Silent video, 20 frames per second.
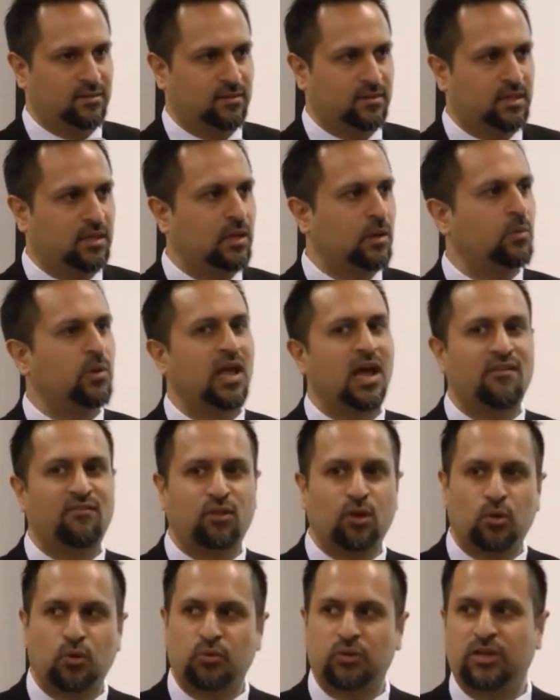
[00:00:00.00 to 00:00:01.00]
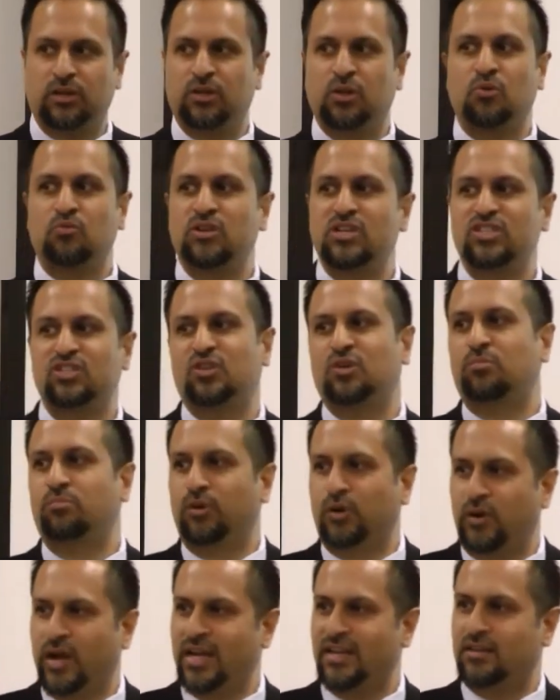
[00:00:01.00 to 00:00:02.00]
that he would have no, no reason to
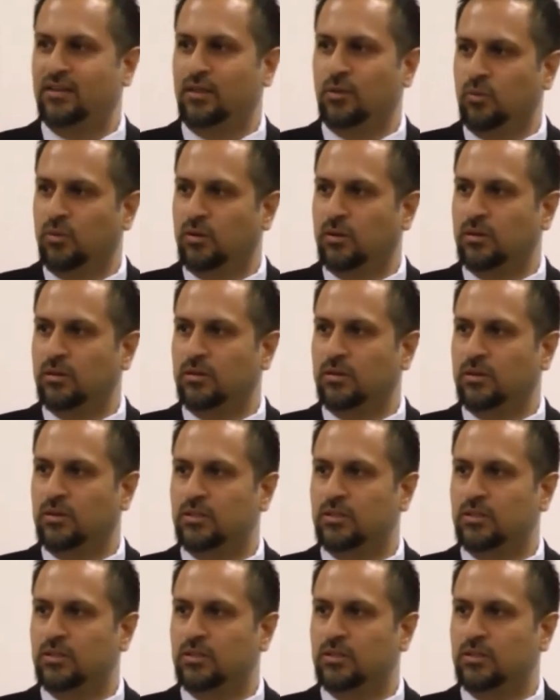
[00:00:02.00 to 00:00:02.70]
berate the world,